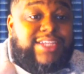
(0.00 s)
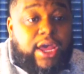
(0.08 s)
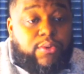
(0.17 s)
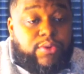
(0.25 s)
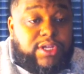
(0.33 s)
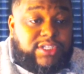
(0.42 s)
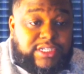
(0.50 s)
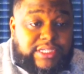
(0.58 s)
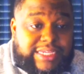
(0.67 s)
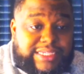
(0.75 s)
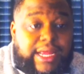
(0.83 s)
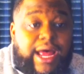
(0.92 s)
Equities is
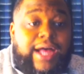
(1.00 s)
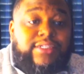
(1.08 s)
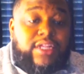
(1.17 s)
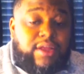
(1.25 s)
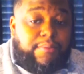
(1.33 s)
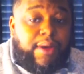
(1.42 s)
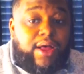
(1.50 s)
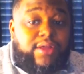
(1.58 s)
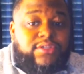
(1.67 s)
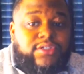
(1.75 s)
stocks and then bonds.